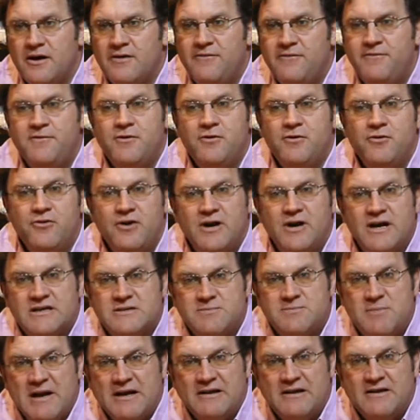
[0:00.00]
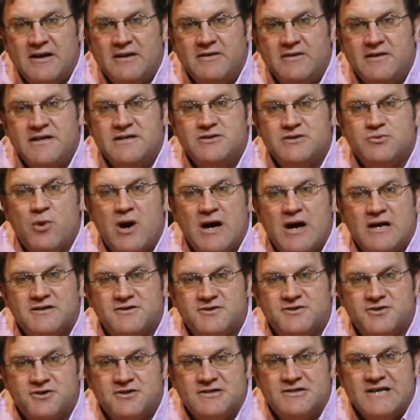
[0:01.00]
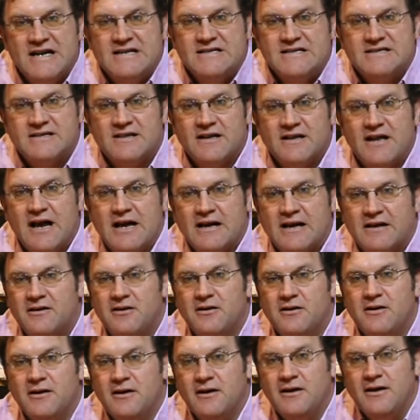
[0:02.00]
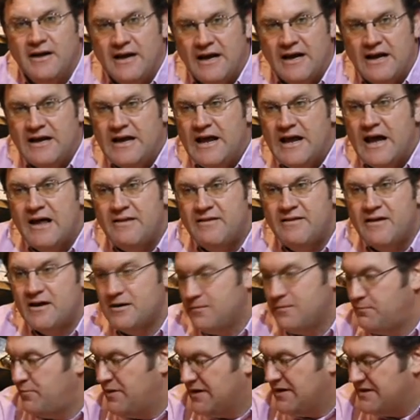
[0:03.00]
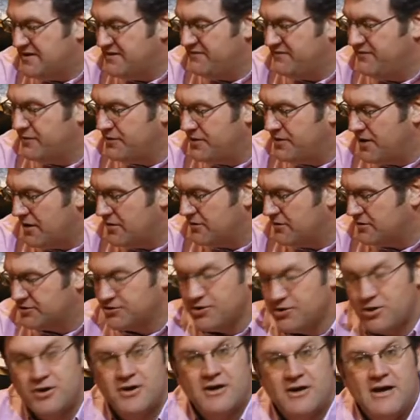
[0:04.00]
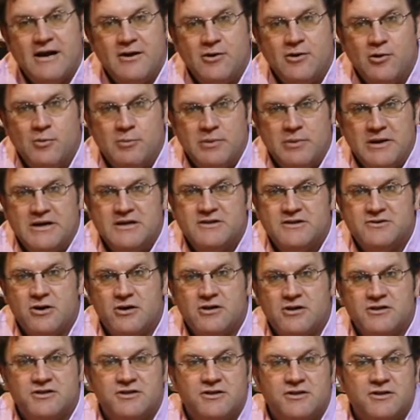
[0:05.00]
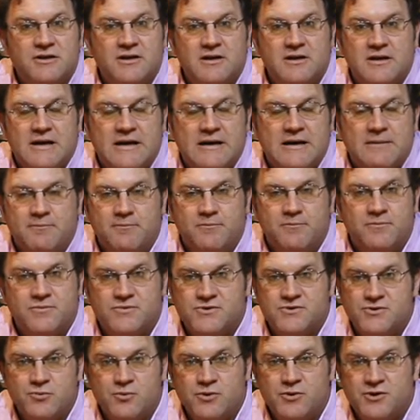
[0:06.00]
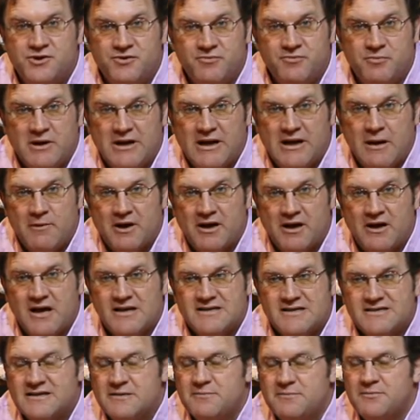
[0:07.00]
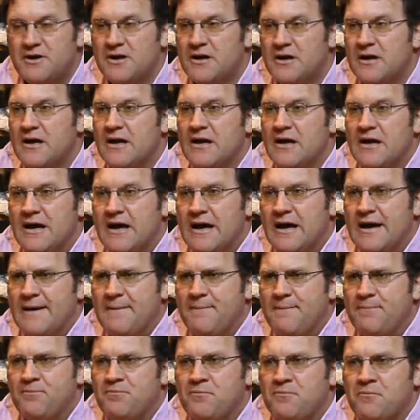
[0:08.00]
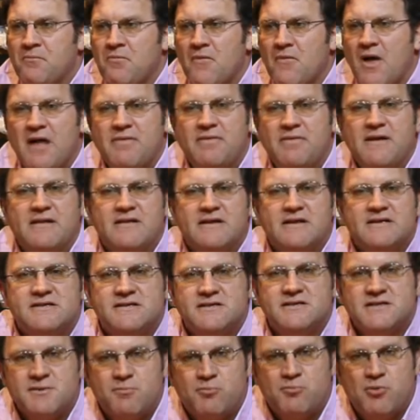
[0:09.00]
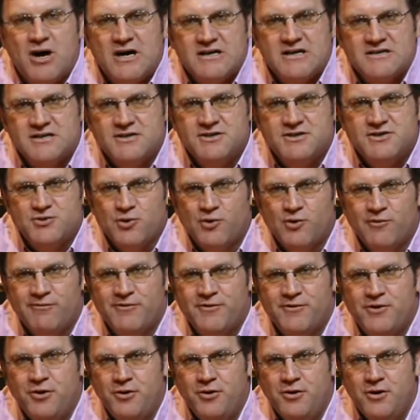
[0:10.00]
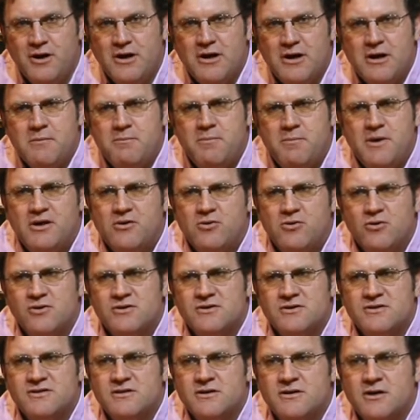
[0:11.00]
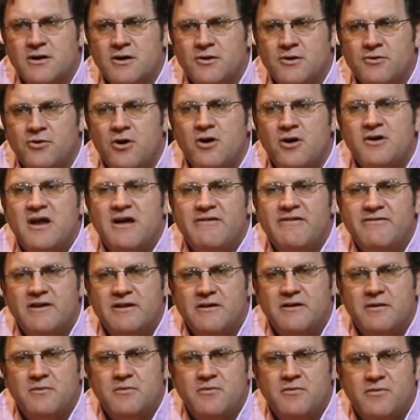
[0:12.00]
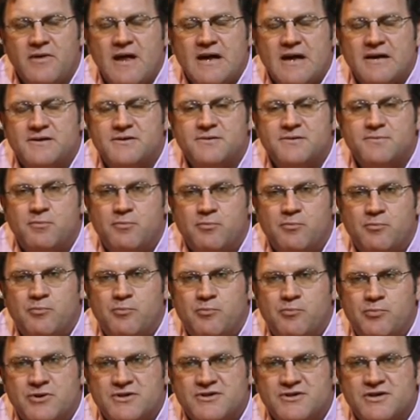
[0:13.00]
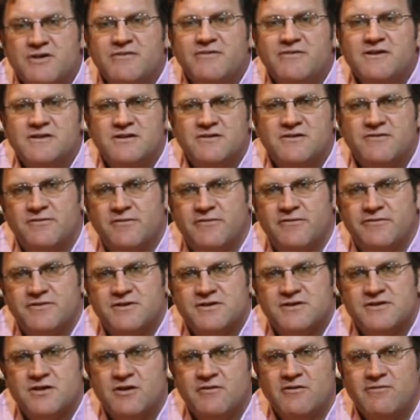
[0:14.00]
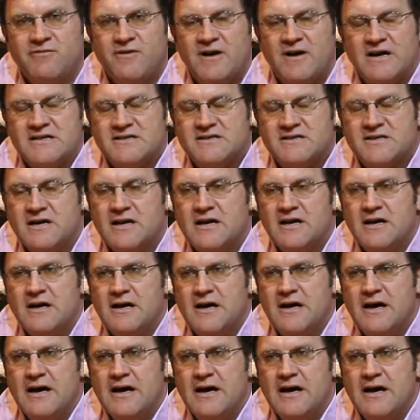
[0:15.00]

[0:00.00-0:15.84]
if you're expecting these wines to taste like any other Petit Verdot, Chardonnay or Pinotage to which you become accustomed, I think there's a surprise in store for you, because not having that preservative of the sulfites